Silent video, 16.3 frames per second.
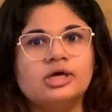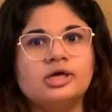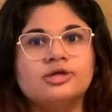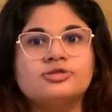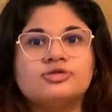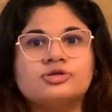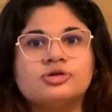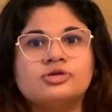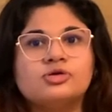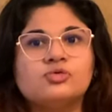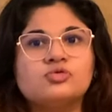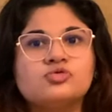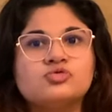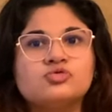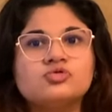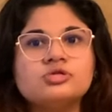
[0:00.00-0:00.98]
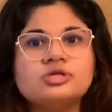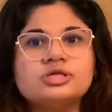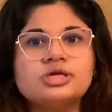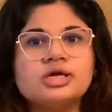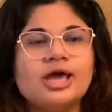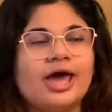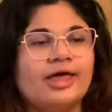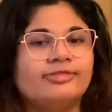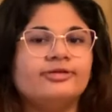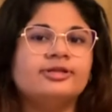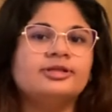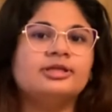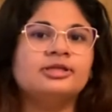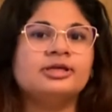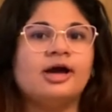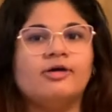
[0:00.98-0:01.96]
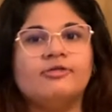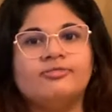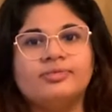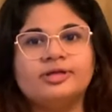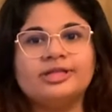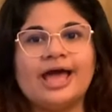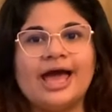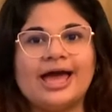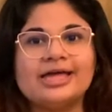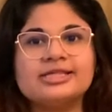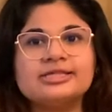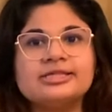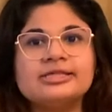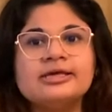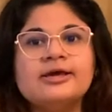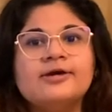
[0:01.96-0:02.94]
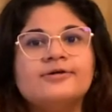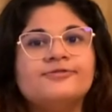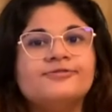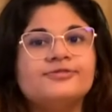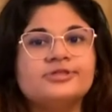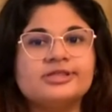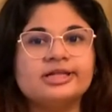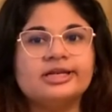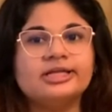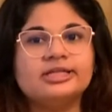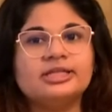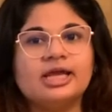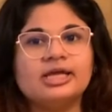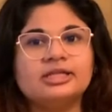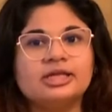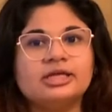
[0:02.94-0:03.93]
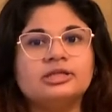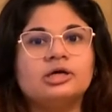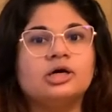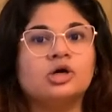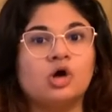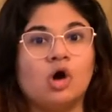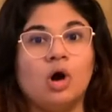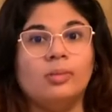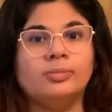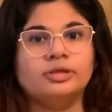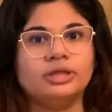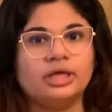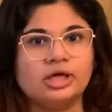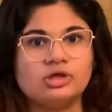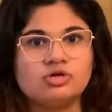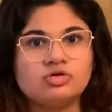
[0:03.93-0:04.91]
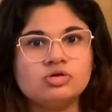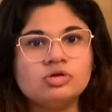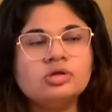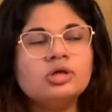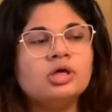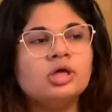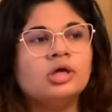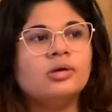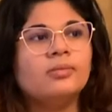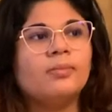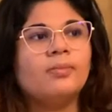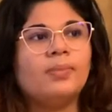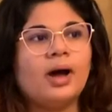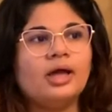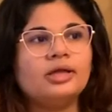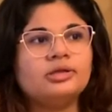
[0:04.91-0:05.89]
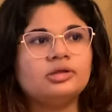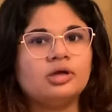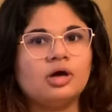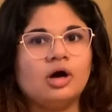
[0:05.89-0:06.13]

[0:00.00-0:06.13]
institutions and the Indian government has facilitated accommodation, but